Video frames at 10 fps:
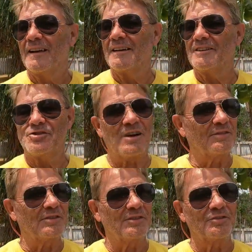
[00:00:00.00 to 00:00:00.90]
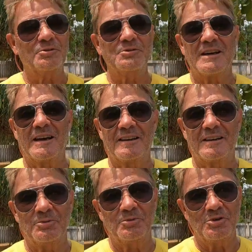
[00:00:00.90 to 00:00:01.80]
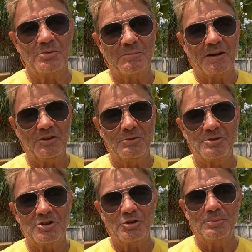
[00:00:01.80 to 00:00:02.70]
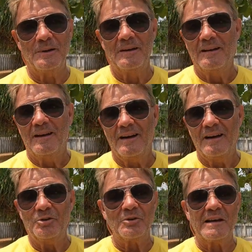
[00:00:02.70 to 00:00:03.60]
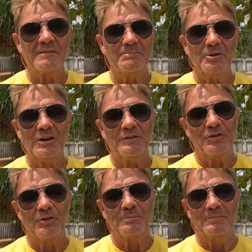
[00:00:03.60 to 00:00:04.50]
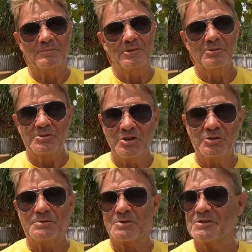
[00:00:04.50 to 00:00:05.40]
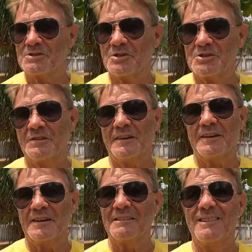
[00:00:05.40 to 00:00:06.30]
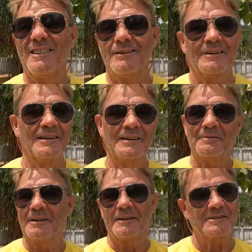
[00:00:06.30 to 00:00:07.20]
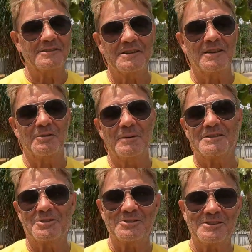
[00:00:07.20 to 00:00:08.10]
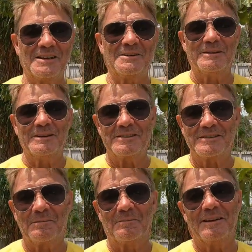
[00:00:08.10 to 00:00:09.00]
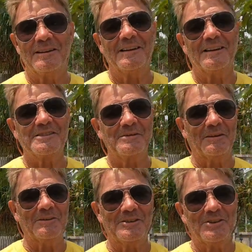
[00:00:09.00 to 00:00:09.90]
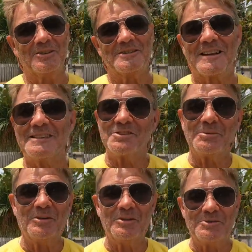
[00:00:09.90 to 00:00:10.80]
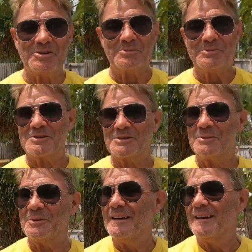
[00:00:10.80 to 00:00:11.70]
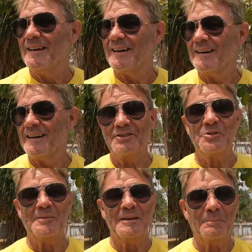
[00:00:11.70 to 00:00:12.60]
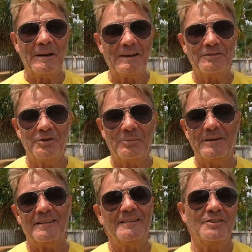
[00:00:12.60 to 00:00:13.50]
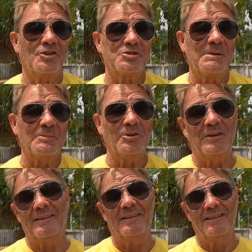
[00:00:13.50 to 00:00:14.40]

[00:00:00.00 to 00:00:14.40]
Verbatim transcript: And I travel through Thailand doing my YouTube I don't get money from YouTube, so it's not as if I think, oh, okay, well, I can stay in the best hotel because I'm making X amount of dollars like some YouTubers do. Uh, I don't make a penny from it. It costs me money.